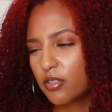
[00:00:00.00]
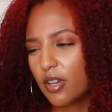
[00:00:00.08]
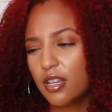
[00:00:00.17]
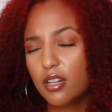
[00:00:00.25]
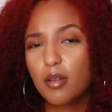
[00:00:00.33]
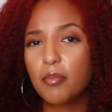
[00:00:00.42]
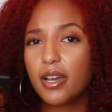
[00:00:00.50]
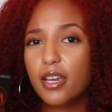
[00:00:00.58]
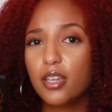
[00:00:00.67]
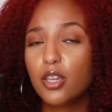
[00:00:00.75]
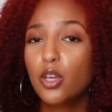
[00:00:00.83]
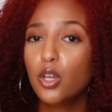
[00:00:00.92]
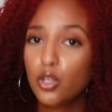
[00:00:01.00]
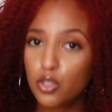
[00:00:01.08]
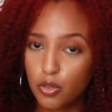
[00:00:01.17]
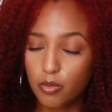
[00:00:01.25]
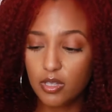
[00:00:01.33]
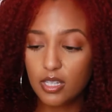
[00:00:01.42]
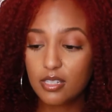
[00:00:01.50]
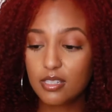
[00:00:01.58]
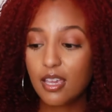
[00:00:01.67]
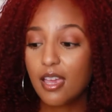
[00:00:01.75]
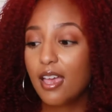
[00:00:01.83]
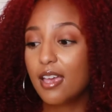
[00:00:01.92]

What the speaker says: So I ended up buying two of these.